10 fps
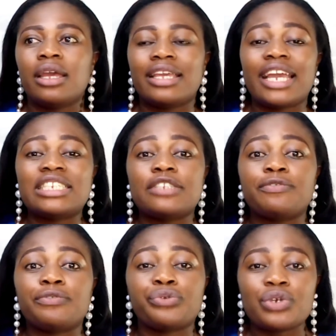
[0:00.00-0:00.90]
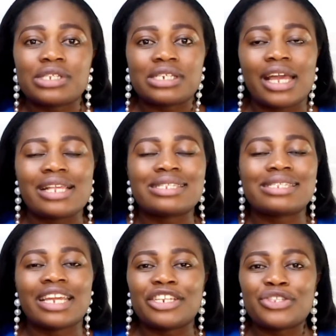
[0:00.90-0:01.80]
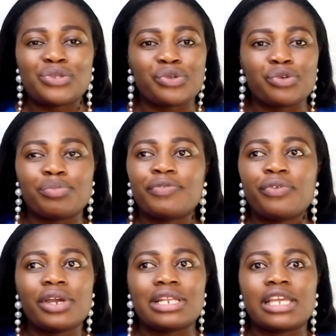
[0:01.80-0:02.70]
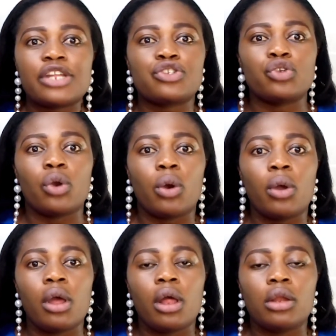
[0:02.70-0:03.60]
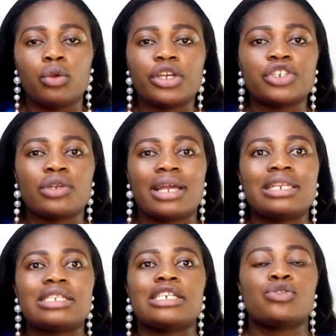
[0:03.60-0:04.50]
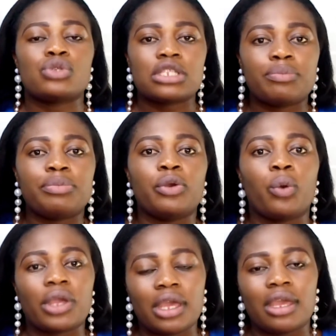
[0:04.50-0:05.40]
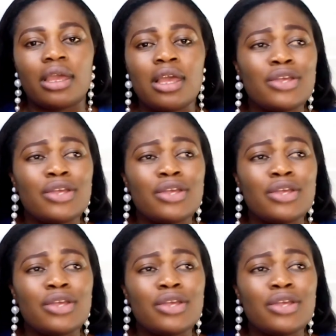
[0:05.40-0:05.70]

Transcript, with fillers: get it frozen and send it to you before it gets your location at least it will still be okay